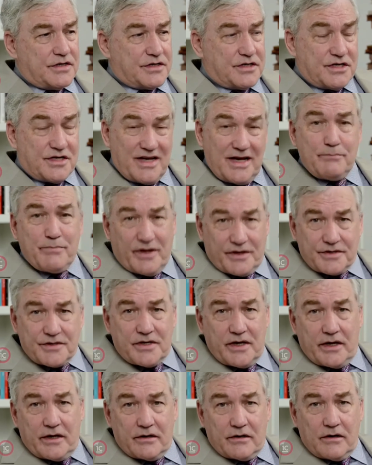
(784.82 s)
stable
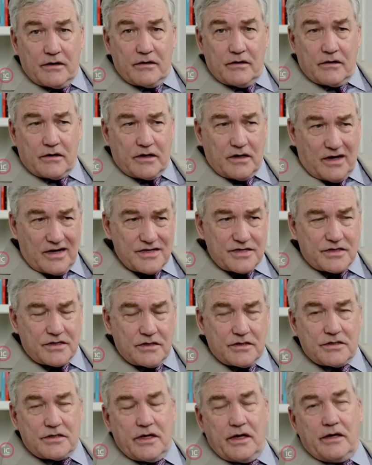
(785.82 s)
standard, a
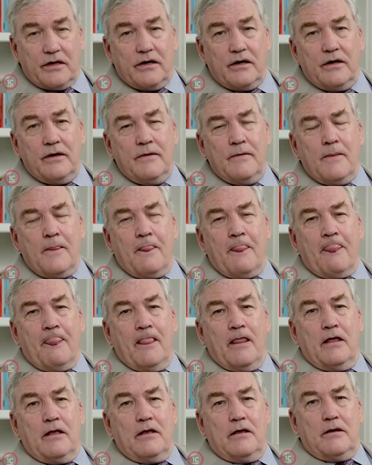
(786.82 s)
constant standard,
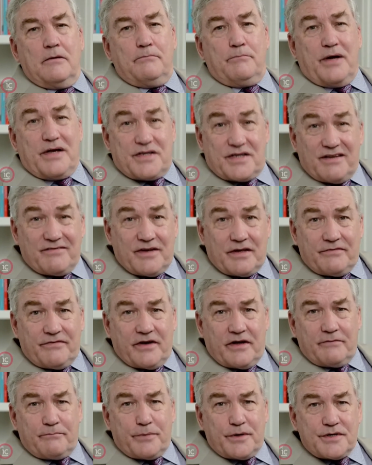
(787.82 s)
by
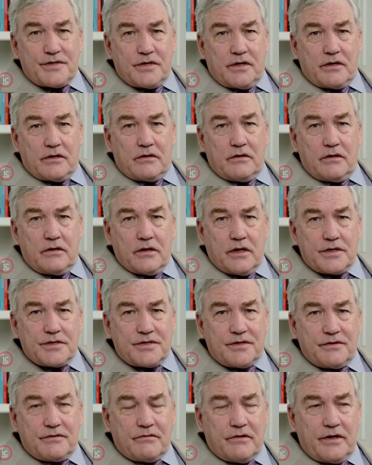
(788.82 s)
75% in
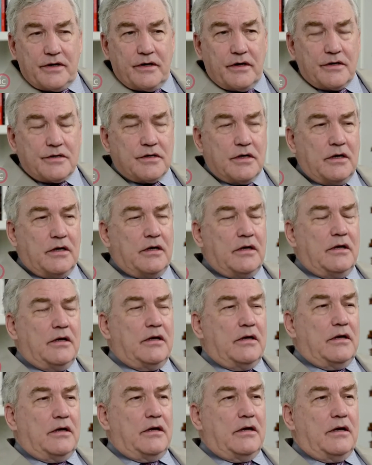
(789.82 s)
less than 3 years.
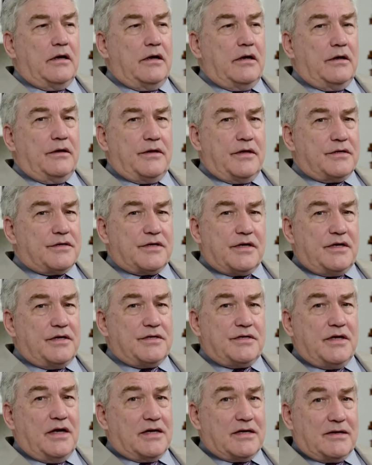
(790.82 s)
This
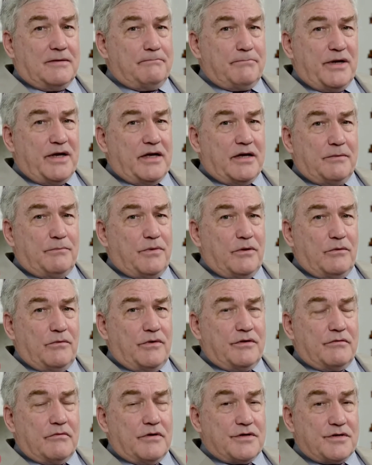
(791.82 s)
is not compatible
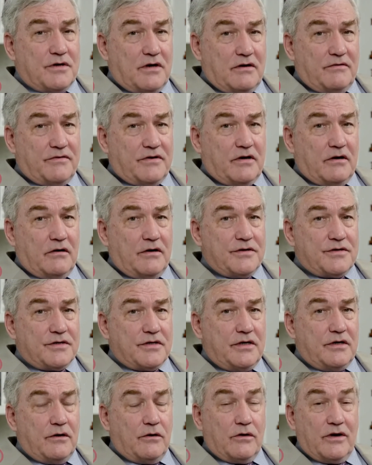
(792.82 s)
with reserve
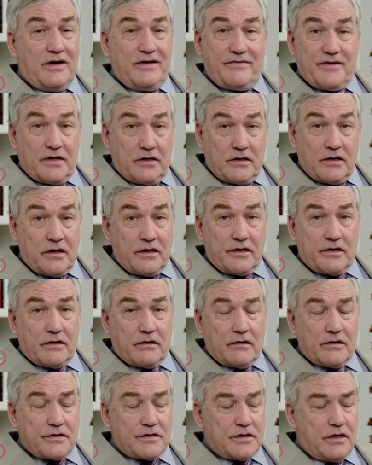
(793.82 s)
currency or even a hard
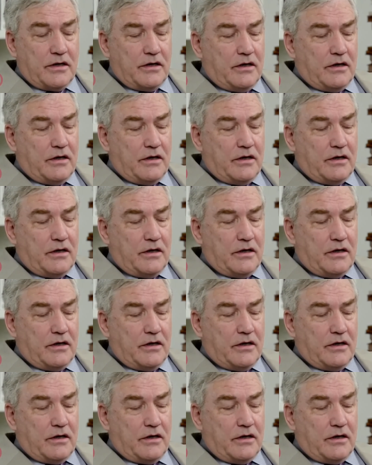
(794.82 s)
currency.